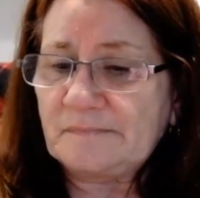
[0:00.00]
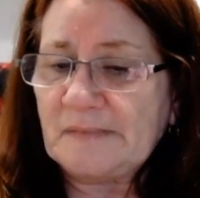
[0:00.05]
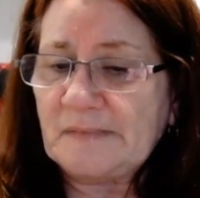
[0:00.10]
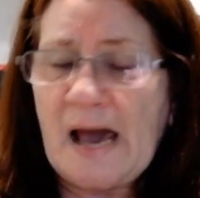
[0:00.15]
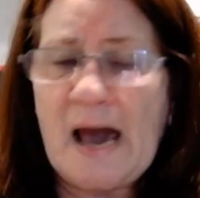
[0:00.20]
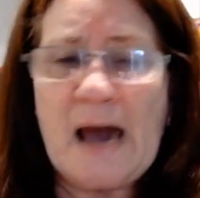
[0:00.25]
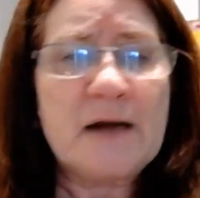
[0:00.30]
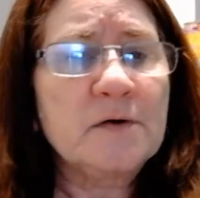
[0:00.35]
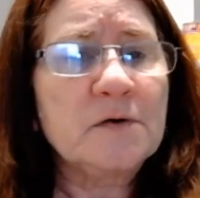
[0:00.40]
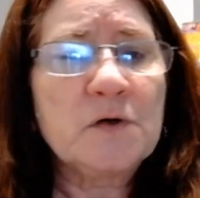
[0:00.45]

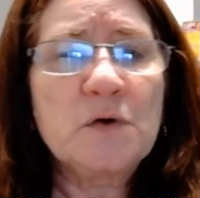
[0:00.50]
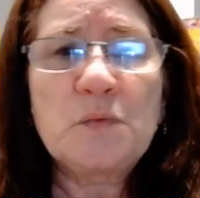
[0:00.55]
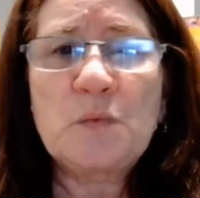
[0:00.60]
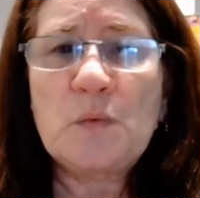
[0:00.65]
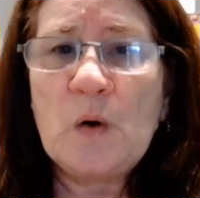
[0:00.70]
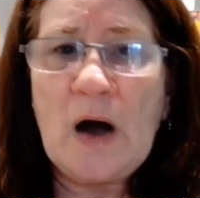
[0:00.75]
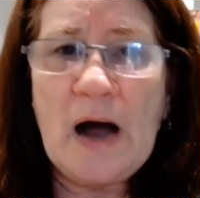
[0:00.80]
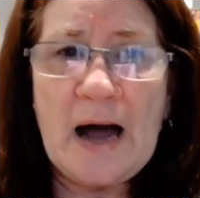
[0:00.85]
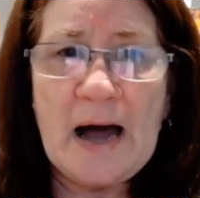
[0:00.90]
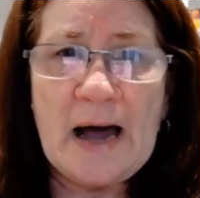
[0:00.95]
I don't know
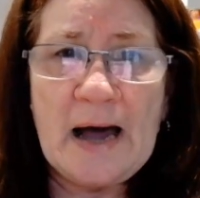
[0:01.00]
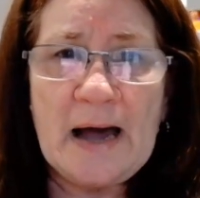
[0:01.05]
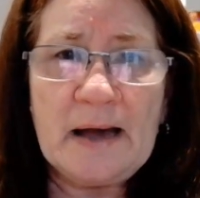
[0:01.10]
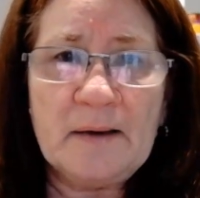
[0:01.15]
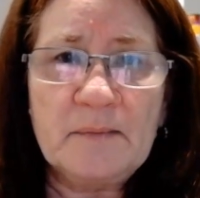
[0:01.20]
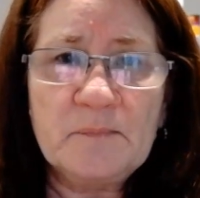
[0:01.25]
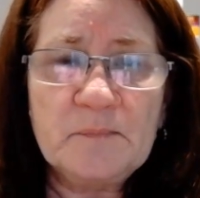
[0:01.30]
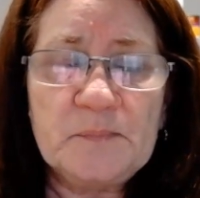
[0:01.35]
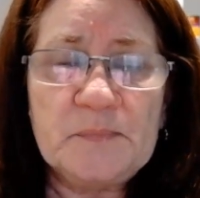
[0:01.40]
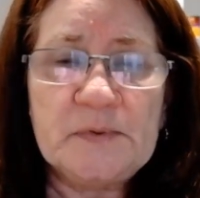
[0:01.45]
why,
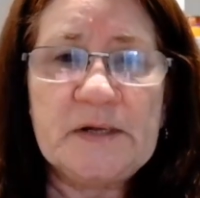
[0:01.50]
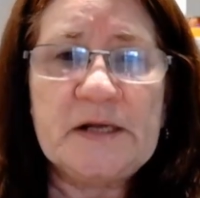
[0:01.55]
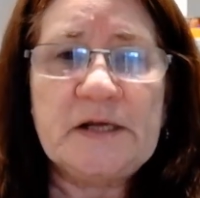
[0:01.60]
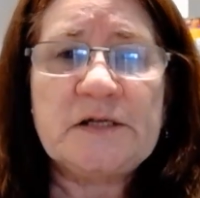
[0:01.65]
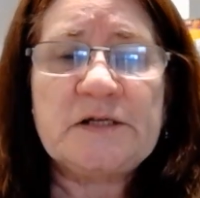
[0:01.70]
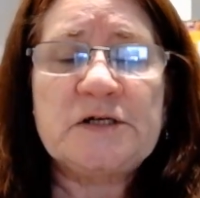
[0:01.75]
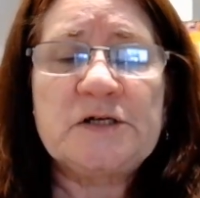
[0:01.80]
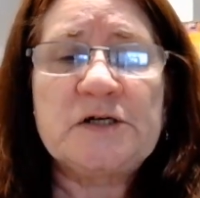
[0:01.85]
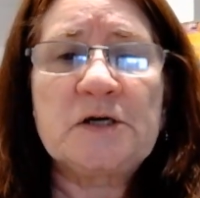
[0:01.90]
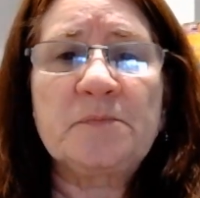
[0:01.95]
but
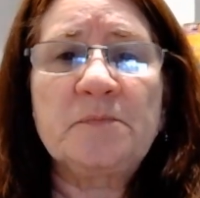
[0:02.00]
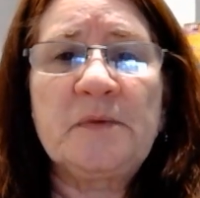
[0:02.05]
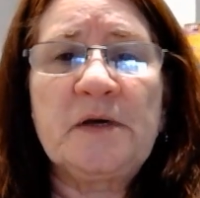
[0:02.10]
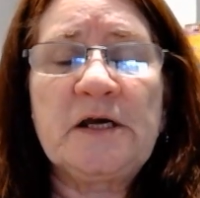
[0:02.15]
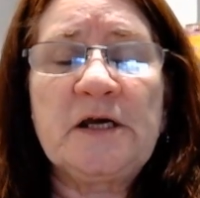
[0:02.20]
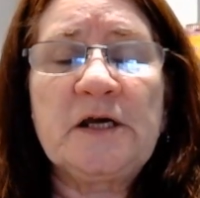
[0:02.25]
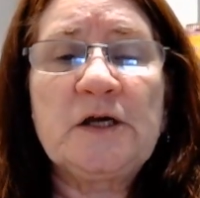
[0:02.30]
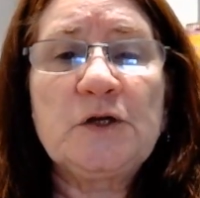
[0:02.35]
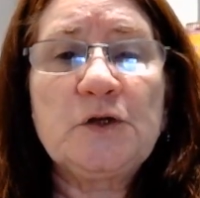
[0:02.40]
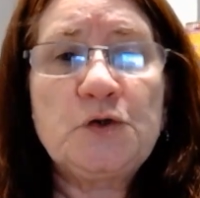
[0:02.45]
it took
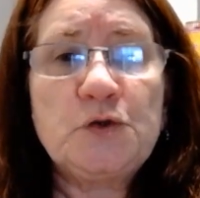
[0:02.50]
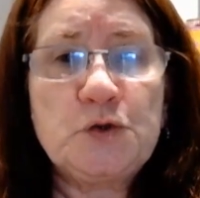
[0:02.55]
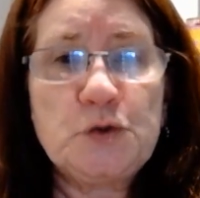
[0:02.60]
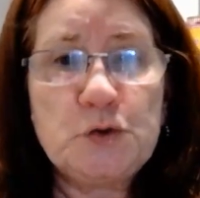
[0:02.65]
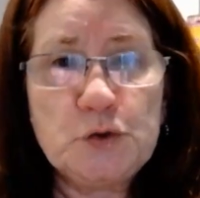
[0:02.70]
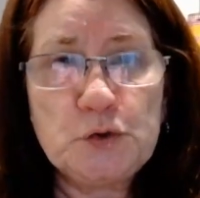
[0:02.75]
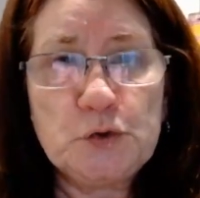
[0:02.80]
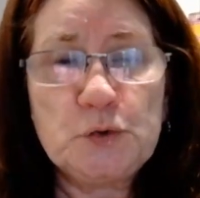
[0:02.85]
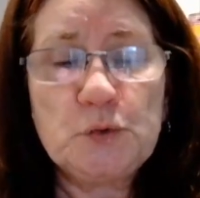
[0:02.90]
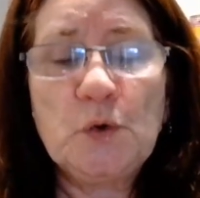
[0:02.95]
me
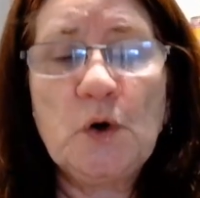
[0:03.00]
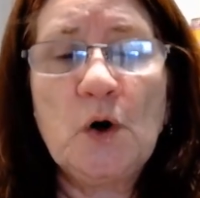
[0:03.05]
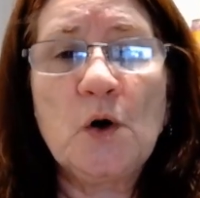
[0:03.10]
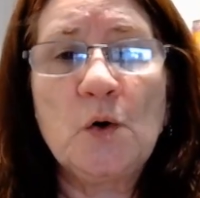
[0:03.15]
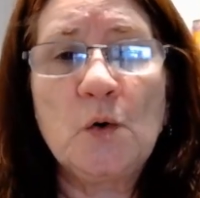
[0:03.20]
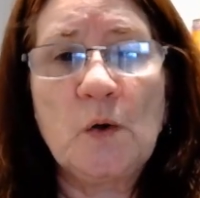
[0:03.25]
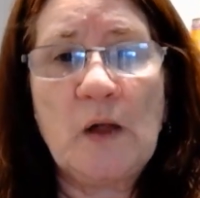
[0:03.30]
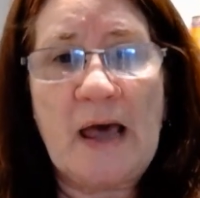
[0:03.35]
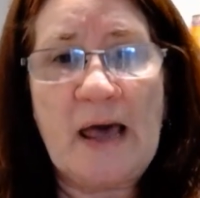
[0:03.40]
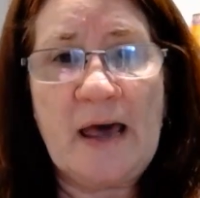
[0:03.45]
2
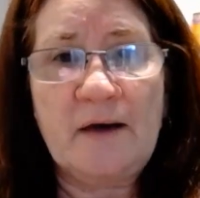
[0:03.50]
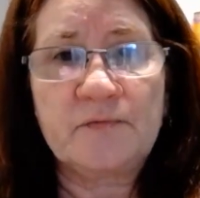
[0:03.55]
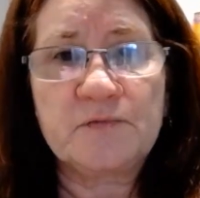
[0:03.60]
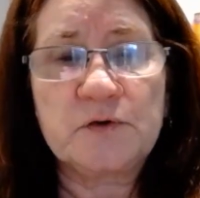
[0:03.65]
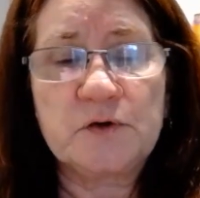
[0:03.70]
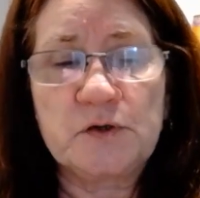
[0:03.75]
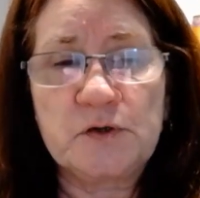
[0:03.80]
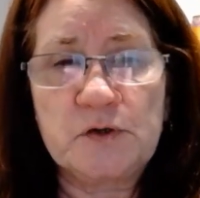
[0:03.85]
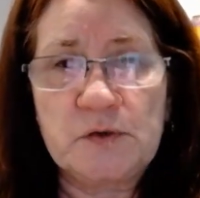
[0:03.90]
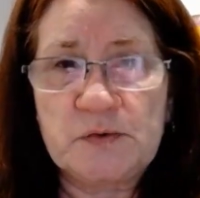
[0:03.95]
whole
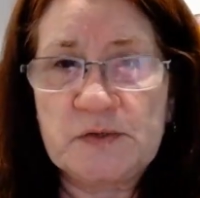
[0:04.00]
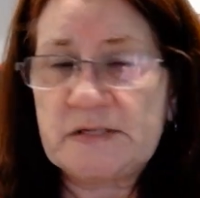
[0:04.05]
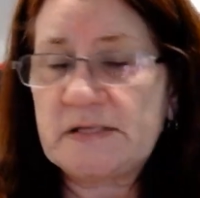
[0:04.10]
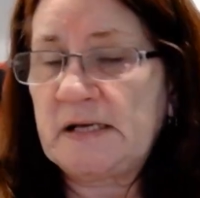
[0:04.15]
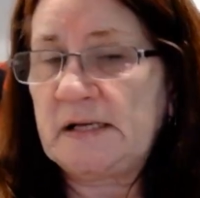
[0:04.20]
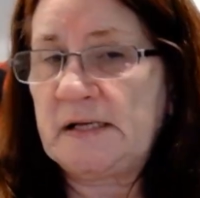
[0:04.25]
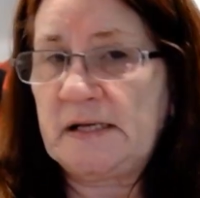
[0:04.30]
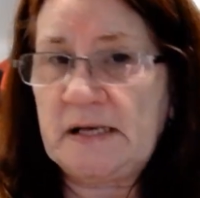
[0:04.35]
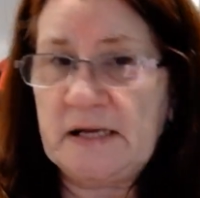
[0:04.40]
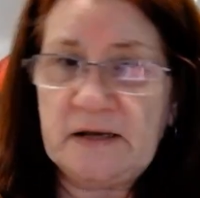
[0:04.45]
afternoons
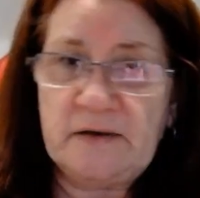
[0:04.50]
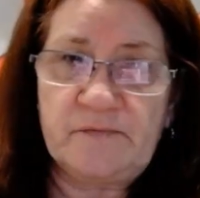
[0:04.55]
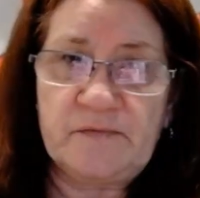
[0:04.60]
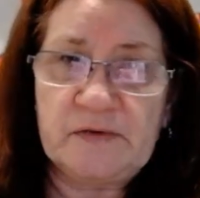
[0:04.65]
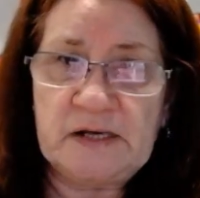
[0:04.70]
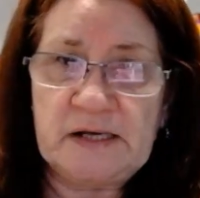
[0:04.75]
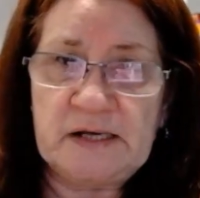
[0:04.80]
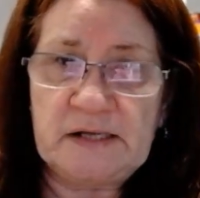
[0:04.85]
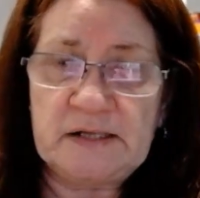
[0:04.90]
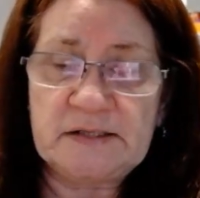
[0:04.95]
and
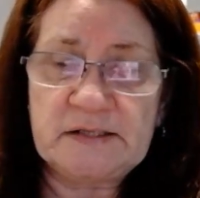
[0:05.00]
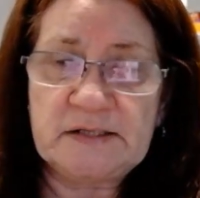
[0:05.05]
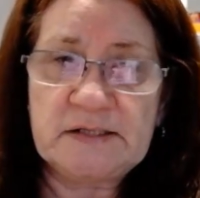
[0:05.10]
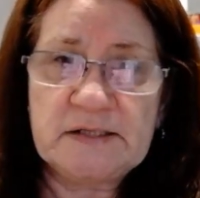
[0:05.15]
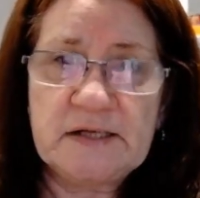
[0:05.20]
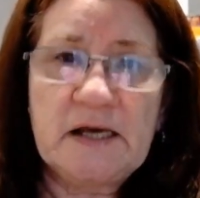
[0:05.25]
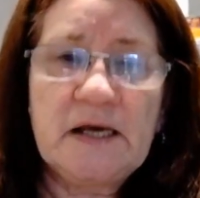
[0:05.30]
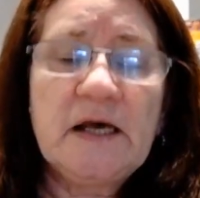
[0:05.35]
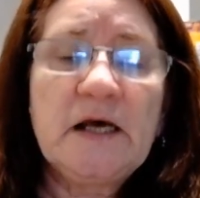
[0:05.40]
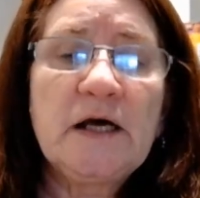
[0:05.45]
evenings
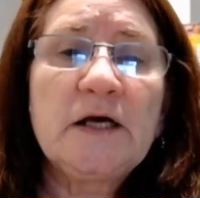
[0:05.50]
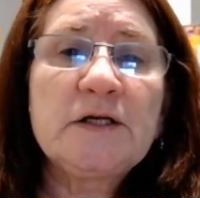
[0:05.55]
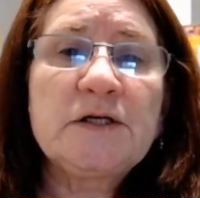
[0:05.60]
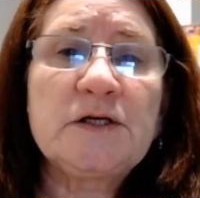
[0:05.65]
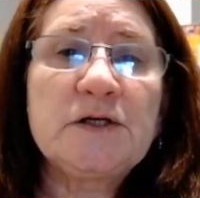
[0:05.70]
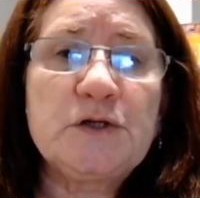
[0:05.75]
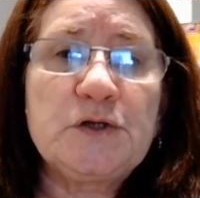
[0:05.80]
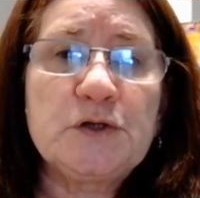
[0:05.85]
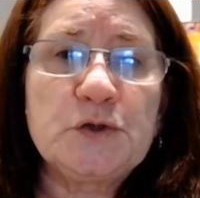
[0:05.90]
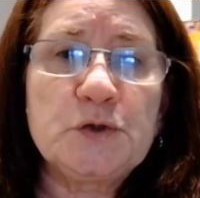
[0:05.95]

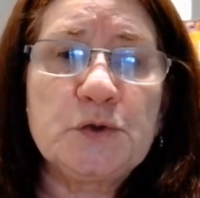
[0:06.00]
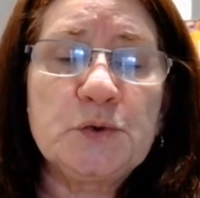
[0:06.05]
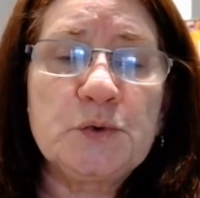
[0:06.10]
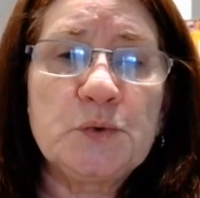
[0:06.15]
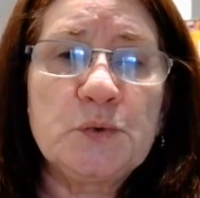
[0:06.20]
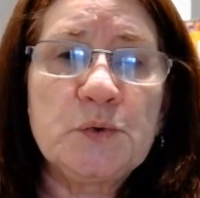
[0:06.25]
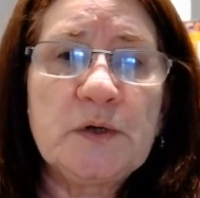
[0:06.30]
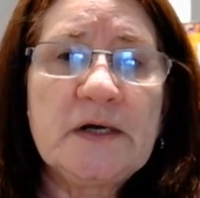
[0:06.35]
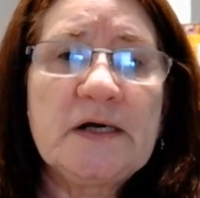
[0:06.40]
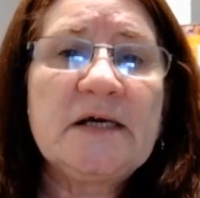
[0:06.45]
to
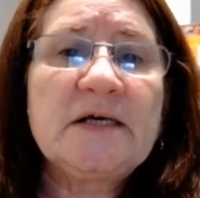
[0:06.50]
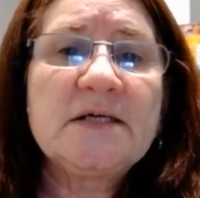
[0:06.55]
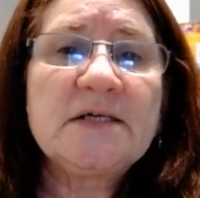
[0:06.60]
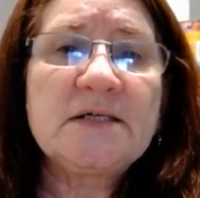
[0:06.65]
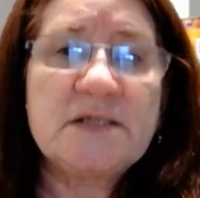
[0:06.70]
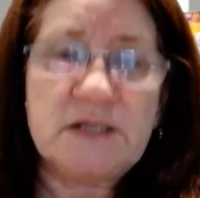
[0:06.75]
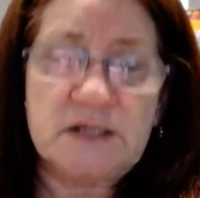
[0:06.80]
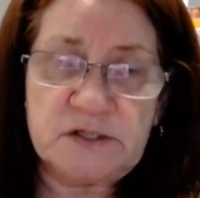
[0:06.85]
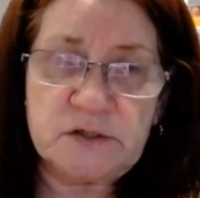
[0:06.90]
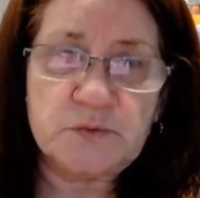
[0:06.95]
do
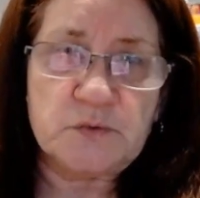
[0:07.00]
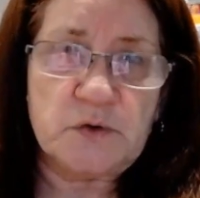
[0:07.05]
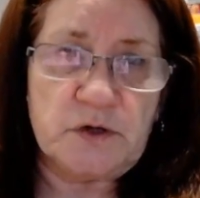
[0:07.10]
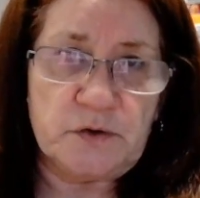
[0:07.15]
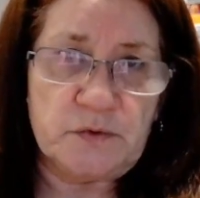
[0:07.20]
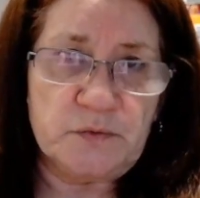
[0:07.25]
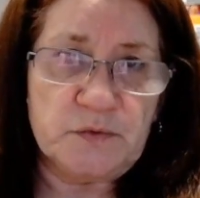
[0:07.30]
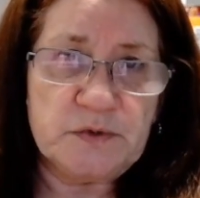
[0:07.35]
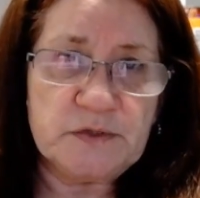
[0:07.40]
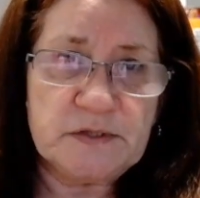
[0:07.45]
6
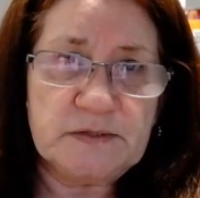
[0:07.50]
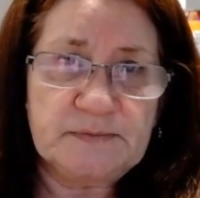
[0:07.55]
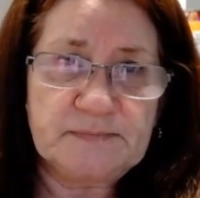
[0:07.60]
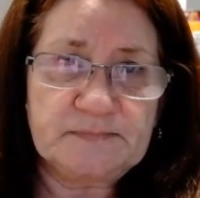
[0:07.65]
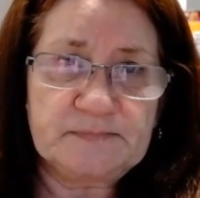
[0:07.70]
rows.